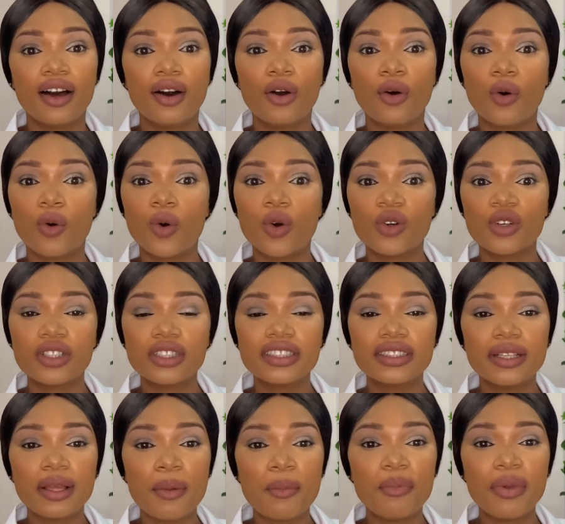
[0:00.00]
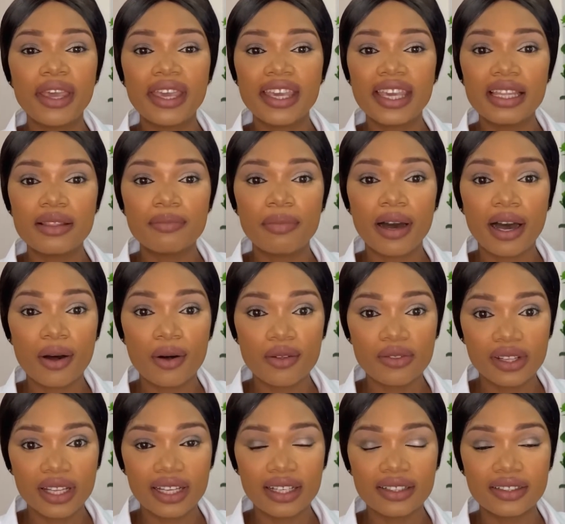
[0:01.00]
or baking
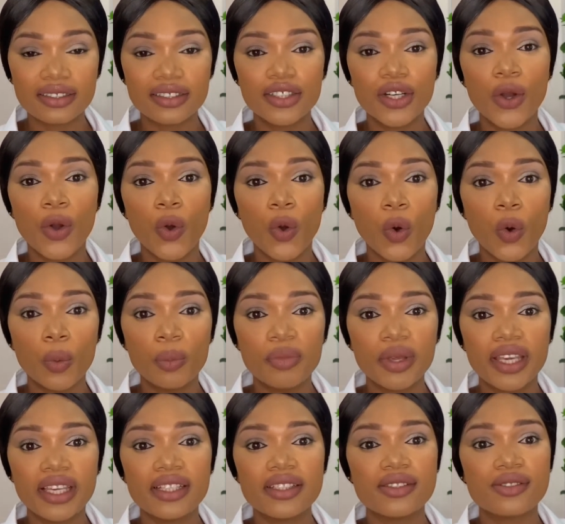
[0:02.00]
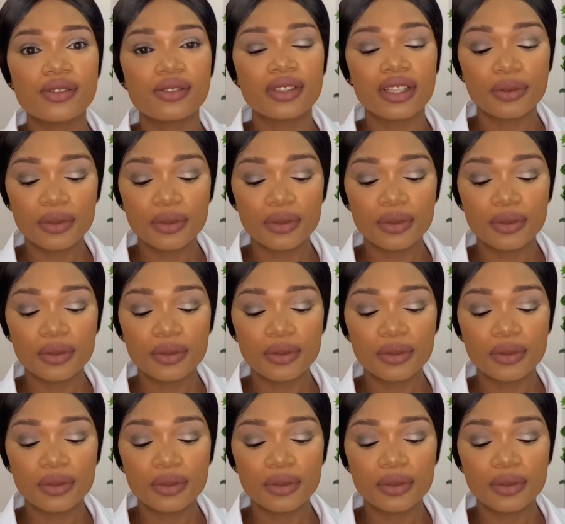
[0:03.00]
powder or baking soda.